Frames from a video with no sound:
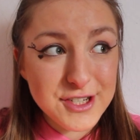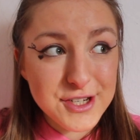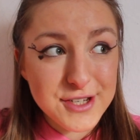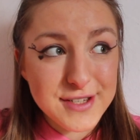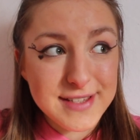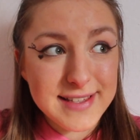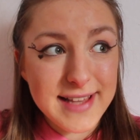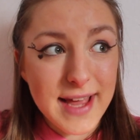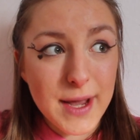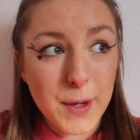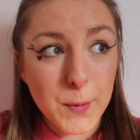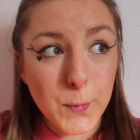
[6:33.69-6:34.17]

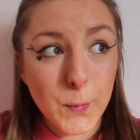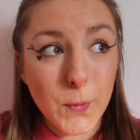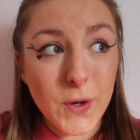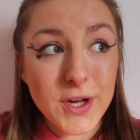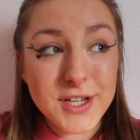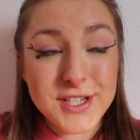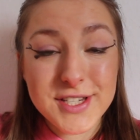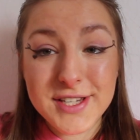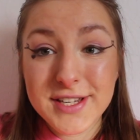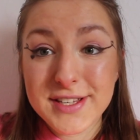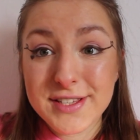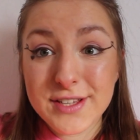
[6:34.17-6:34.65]
just like
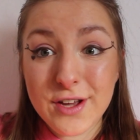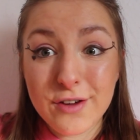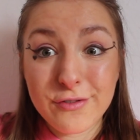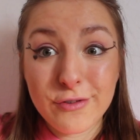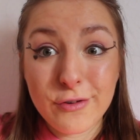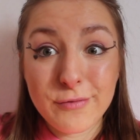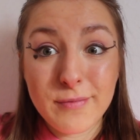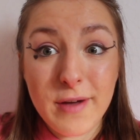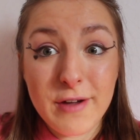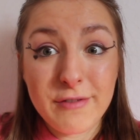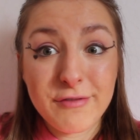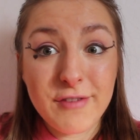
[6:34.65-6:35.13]
wash this off
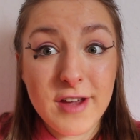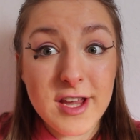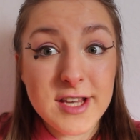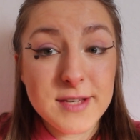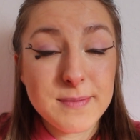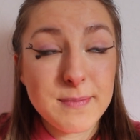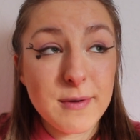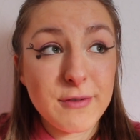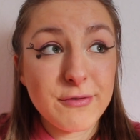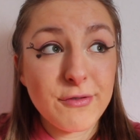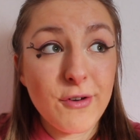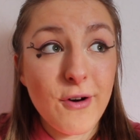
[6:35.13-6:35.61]
of my
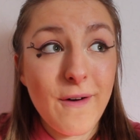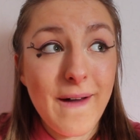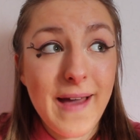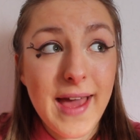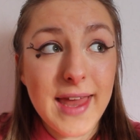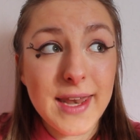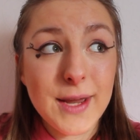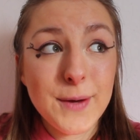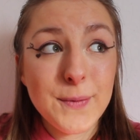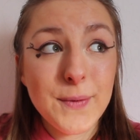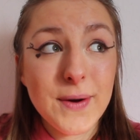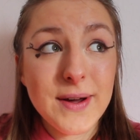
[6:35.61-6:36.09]
face before
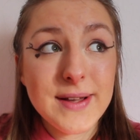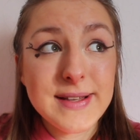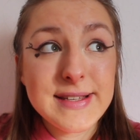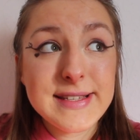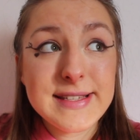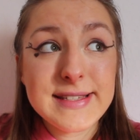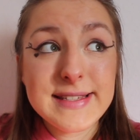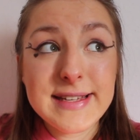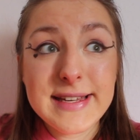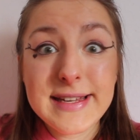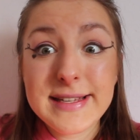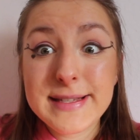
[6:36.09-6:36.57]
anyone
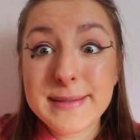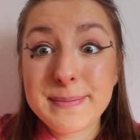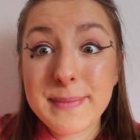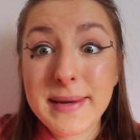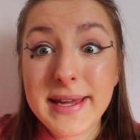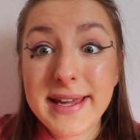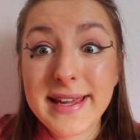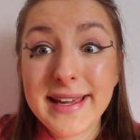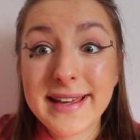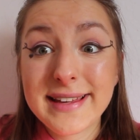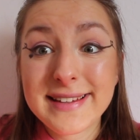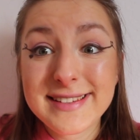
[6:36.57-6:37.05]
sees
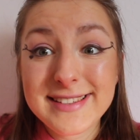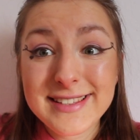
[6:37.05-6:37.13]
me.